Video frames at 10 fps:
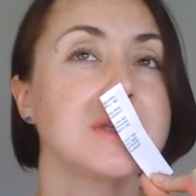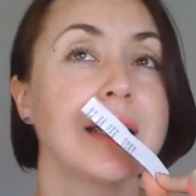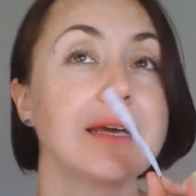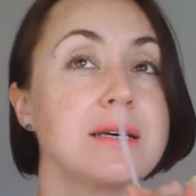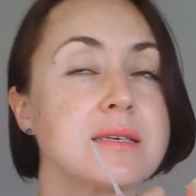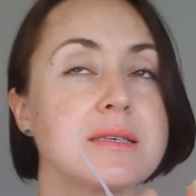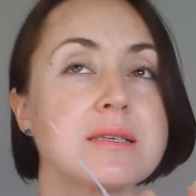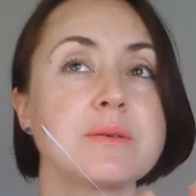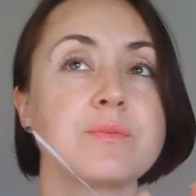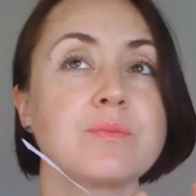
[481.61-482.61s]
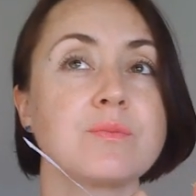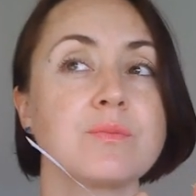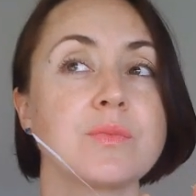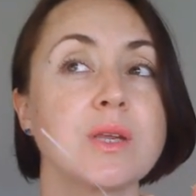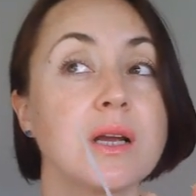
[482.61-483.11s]
It is
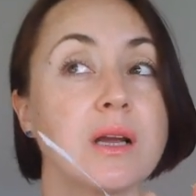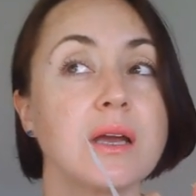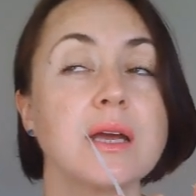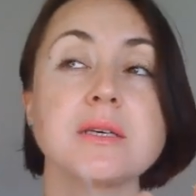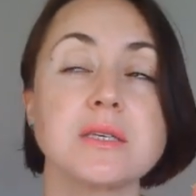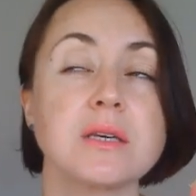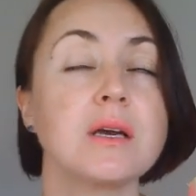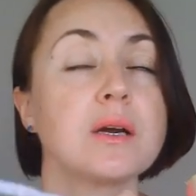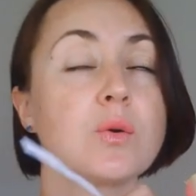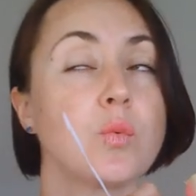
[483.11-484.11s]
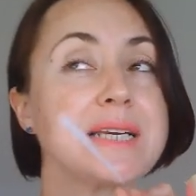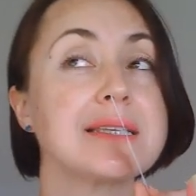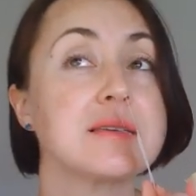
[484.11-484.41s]
a quite